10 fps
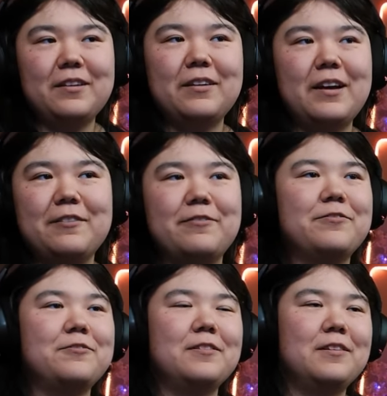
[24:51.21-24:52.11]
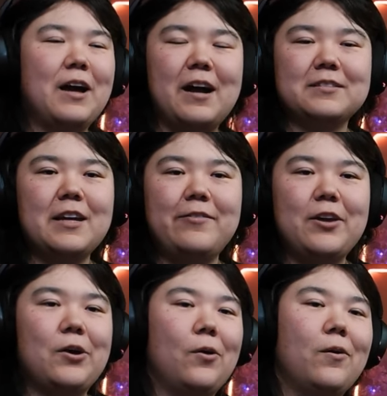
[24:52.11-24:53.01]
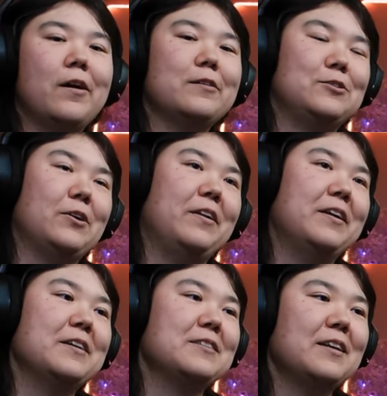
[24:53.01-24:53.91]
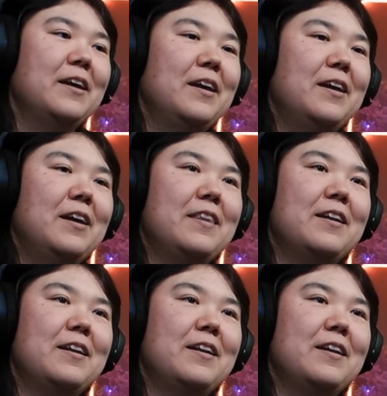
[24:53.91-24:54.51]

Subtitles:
of Octavia or Solas. And then